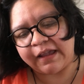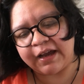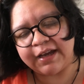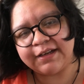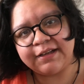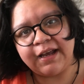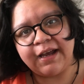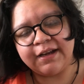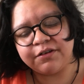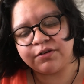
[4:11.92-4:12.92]
I didn't
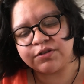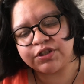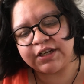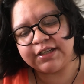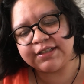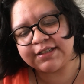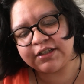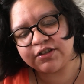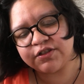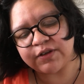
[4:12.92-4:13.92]
add crochet into
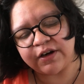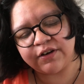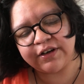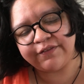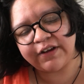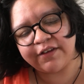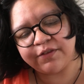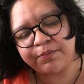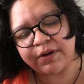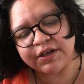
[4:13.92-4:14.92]
here, so I don't even have the
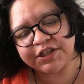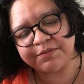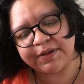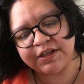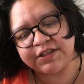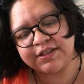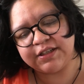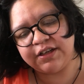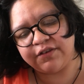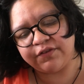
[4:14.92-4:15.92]
project pages in
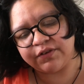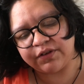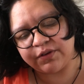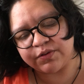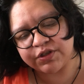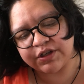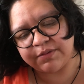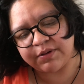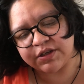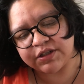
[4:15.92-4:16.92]
here for the crochet
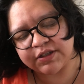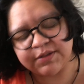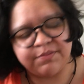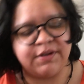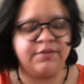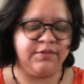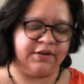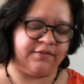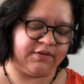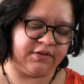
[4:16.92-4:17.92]
projects, but
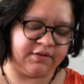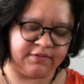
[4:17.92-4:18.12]
whatever.